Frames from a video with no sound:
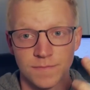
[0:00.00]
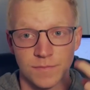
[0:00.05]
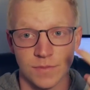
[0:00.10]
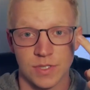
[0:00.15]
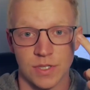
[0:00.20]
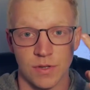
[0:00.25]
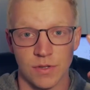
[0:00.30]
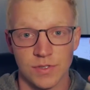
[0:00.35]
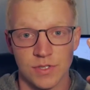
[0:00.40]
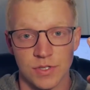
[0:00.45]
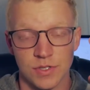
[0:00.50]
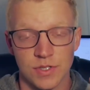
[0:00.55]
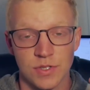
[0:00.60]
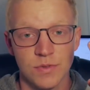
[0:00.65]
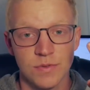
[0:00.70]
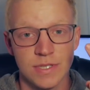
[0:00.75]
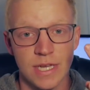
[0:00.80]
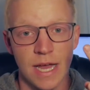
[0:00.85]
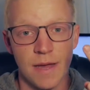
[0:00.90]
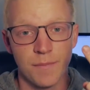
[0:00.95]
So those are
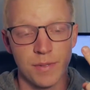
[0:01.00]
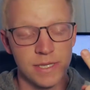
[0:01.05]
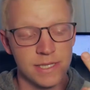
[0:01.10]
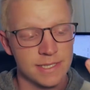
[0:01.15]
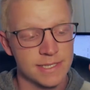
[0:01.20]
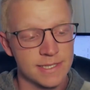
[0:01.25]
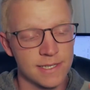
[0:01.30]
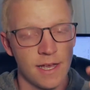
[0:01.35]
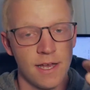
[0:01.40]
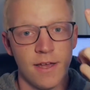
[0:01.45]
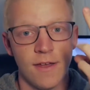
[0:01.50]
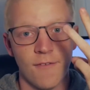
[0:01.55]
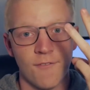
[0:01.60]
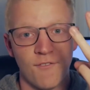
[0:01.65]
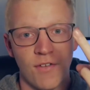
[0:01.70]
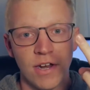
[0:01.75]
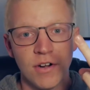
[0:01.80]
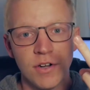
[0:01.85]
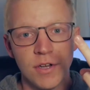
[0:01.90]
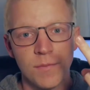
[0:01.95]
2 topics:
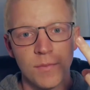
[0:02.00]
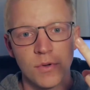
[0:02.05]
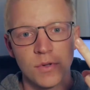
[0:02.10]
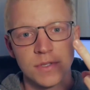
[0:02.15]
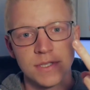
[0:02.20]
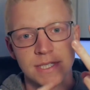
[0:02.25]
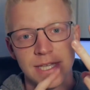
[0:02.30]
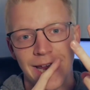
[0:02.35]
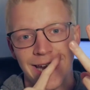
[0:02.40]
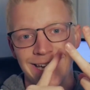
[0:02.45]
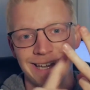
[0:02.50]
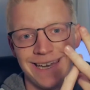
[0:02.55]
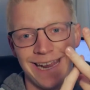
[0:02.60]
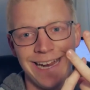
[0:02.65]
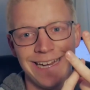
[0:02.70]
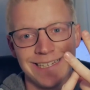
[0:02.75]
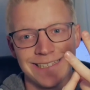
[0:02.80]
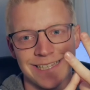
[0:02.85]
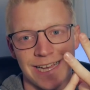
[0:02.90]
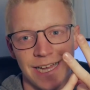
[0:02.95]
variables and
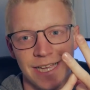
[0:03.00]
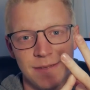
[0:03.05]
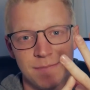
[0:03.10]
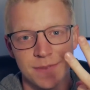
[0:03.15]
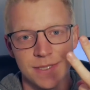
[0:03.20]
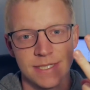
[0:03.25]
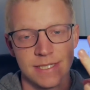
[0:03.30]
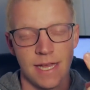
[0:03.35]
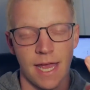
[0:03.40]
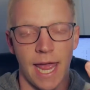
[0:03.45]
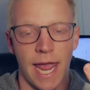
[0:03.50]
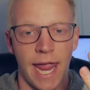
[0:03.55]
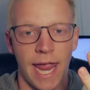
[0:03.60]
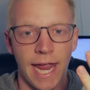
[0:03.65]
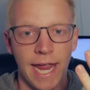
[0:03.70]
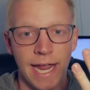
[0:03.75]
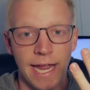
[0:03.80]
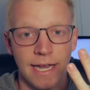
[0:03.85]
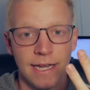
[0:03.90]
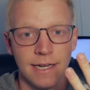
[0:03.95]
data types,
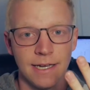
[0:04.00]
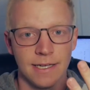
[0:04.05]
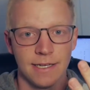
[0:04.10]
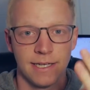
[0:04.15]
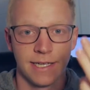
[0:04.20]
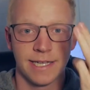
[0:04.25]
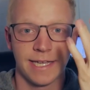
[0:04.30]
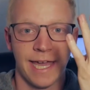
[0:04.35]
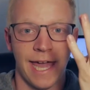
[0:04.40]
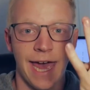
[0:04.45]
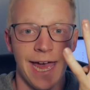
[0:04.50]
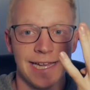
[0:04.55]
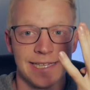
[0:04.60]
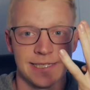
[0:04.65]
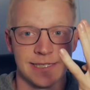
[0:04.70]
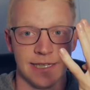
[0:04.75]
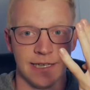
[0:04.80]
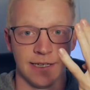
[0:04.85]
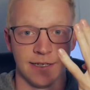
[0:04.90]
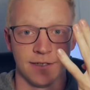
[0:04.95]
and
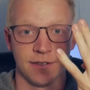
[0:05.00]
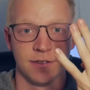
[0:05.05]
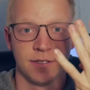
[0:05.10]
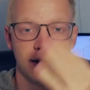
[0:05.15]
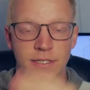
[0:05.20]
casting.